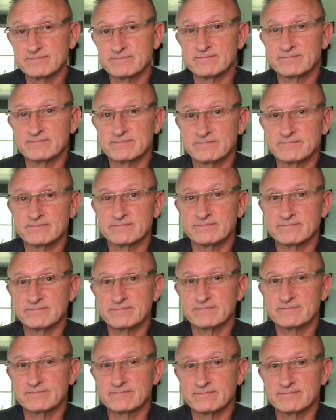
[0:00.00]

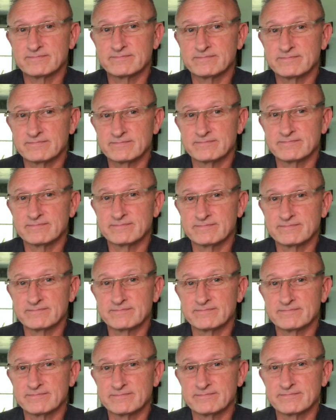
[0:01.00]

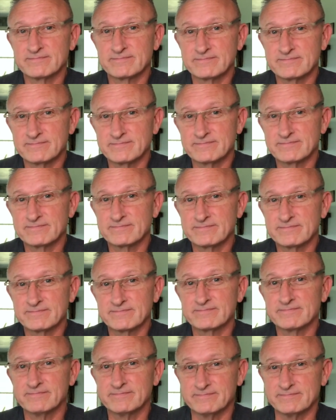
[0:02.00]

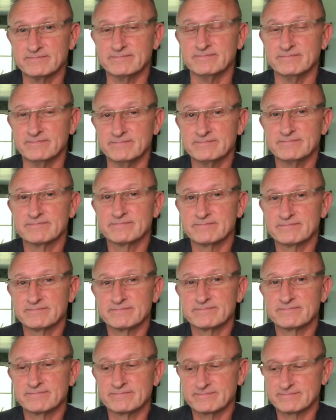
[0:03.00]

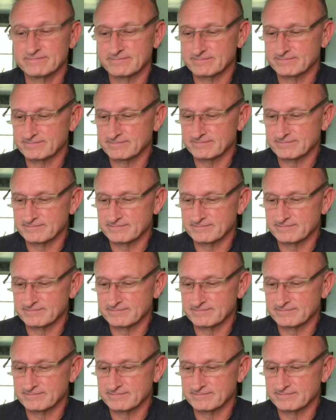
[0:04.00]
(silent)